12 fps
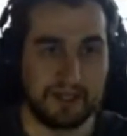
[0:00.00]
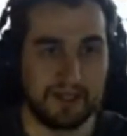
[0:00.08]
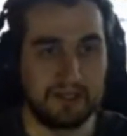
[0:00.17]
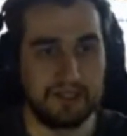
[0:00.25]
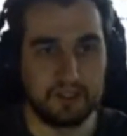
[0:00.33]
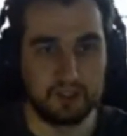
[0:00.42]

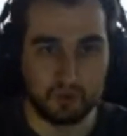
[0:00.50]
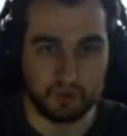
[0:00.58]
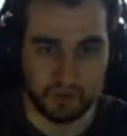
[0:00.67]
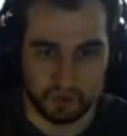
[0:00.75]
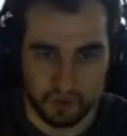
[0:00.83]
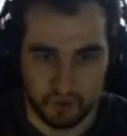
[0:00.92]
leads you to
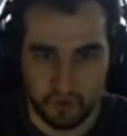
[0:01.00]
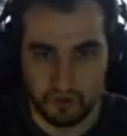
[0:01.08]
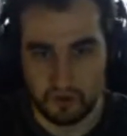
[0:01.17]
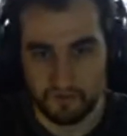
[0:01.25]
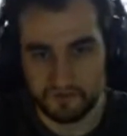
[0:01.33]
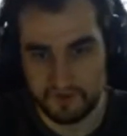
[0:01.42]
the shore
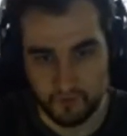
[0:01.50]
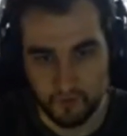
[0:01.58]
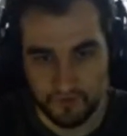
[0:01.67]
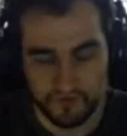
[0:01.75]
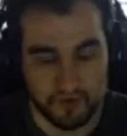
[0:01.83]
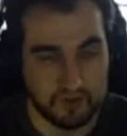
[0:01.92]
of the
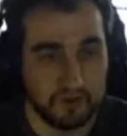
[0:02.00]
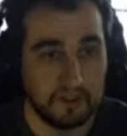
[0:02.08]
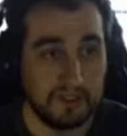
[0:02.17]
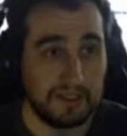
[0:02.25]
river,